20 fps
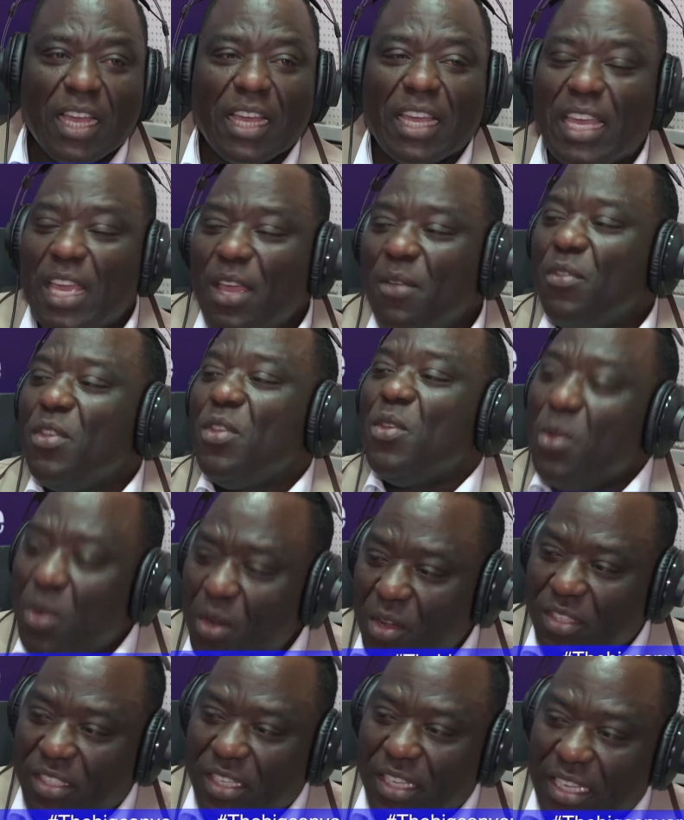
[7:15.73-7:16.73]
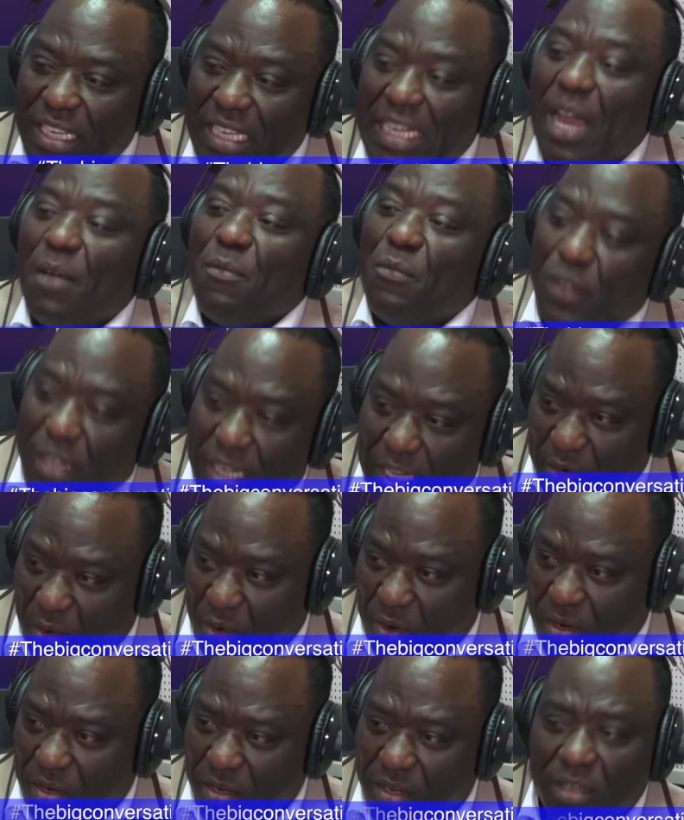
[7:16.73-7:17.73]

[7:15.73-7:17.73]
give eulogy in a funeral.